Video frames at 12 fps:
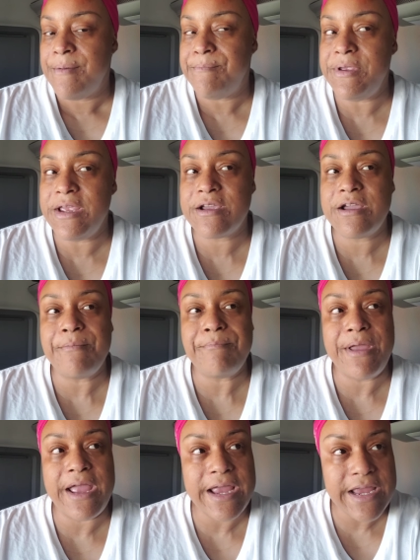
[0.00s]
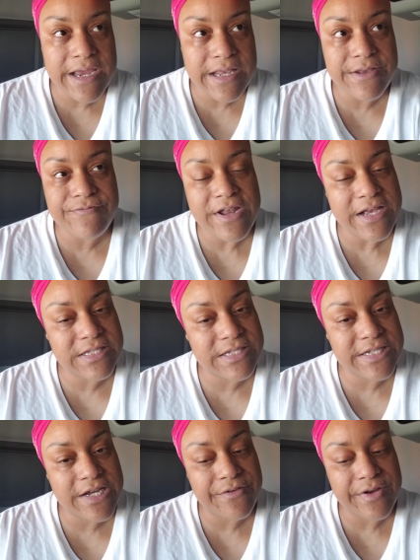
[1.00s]
be a companion if
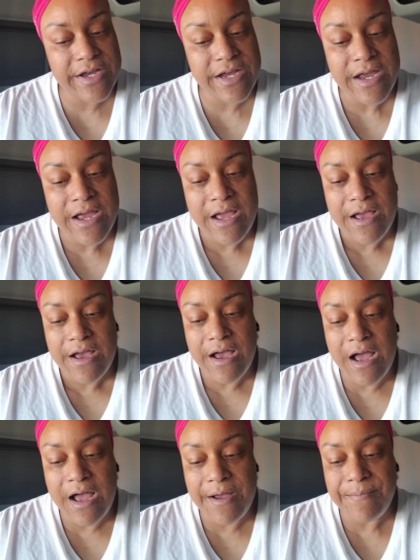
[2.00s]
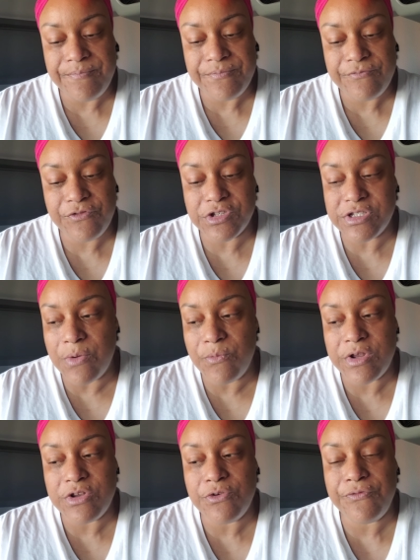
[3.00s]
necessary, um, for
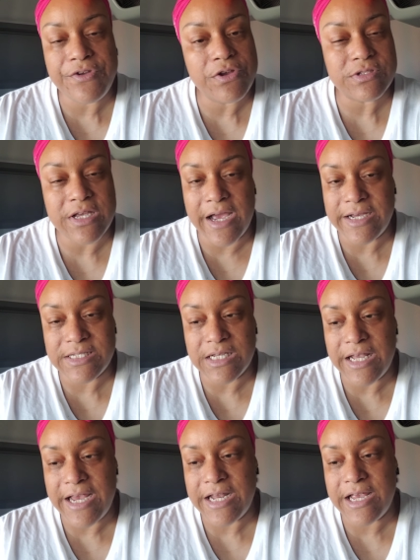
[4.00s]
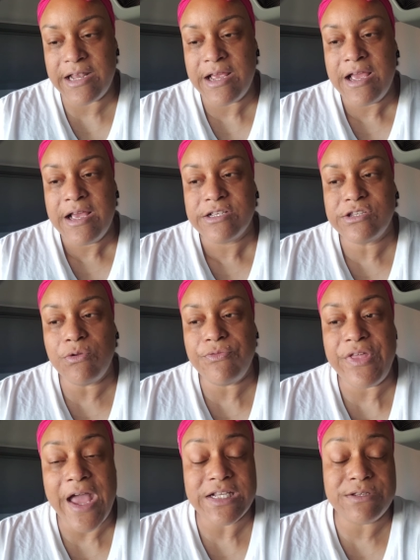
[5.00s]
someone who feels isolated. So
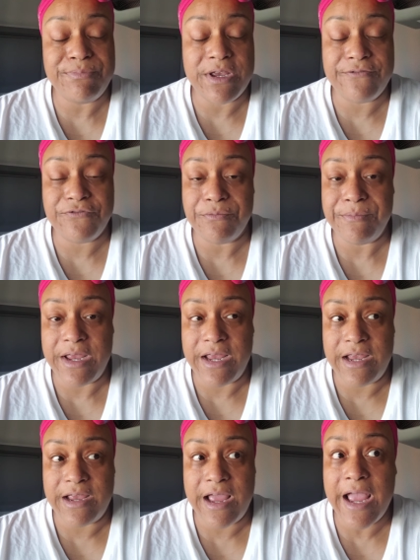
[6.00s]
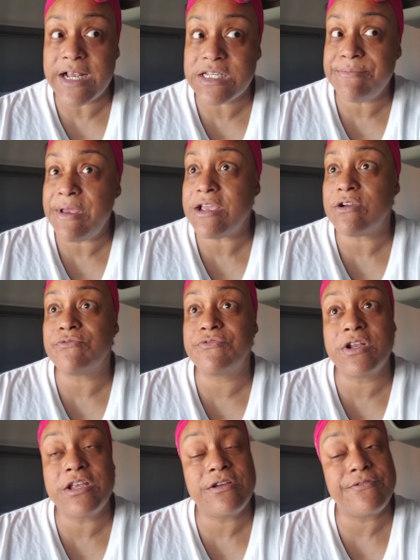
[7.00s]
that's big for me. And to make a
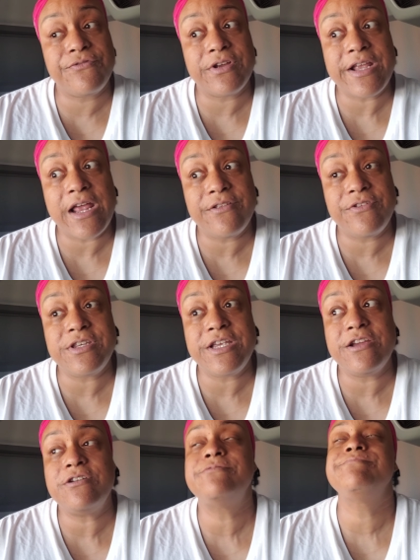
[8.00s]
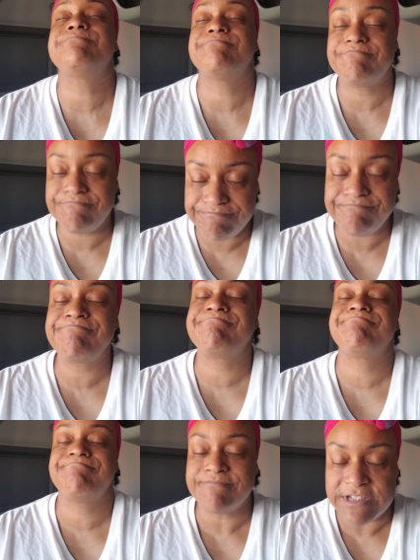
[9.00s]
really good friend out of the deal,
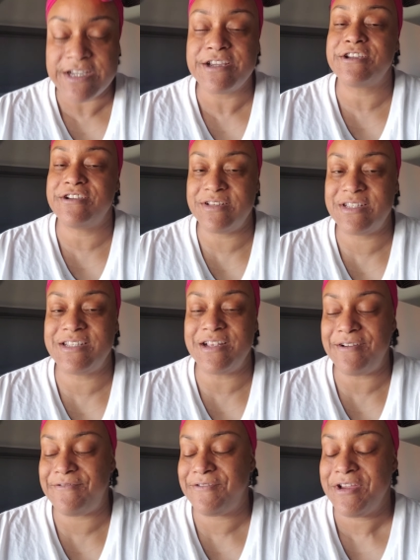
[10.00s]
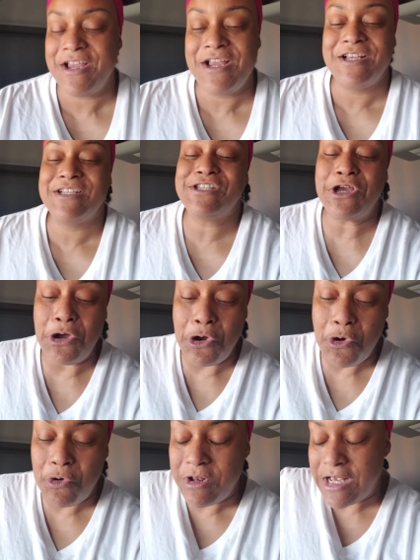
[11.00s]
good stuff.
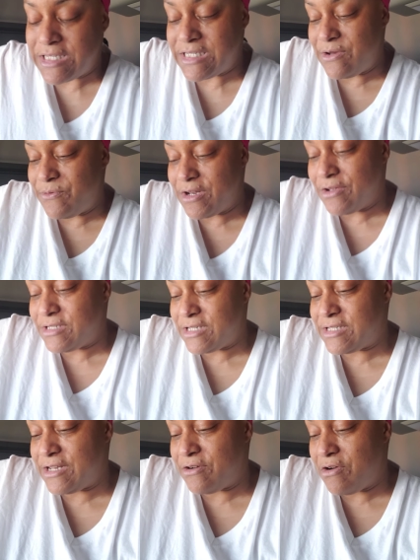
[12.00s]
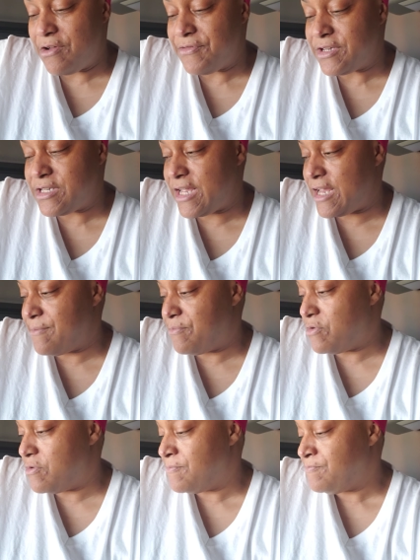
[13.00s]
So let's see what else is there on the
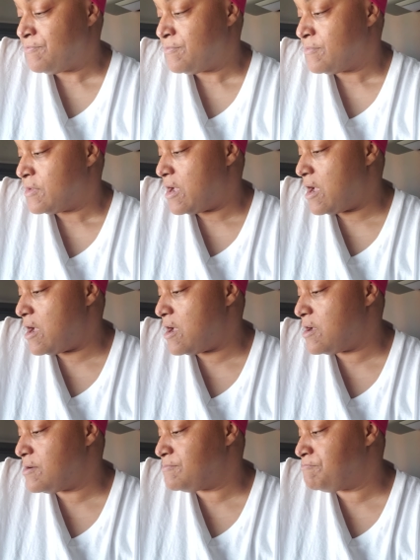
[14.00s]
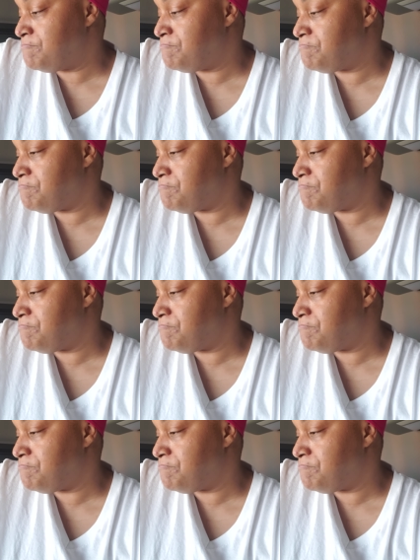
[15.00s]
table. Um,